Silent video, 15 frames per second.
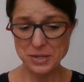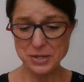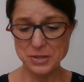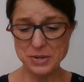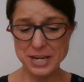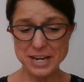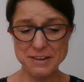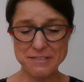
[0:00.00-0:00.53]

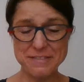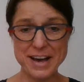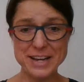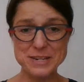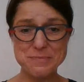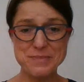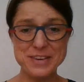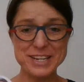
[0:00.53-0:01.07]
You're going to find
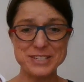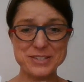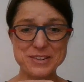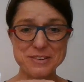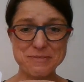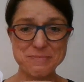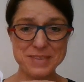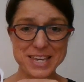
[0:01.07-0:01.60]
a picture
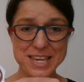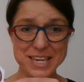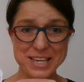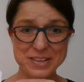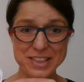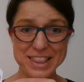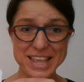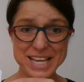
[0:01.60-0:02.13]
of
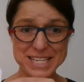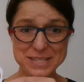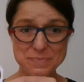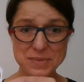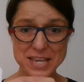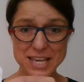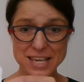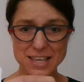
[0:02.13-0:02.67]
me. There's
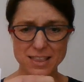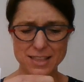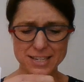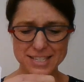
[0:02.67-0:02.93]
me, the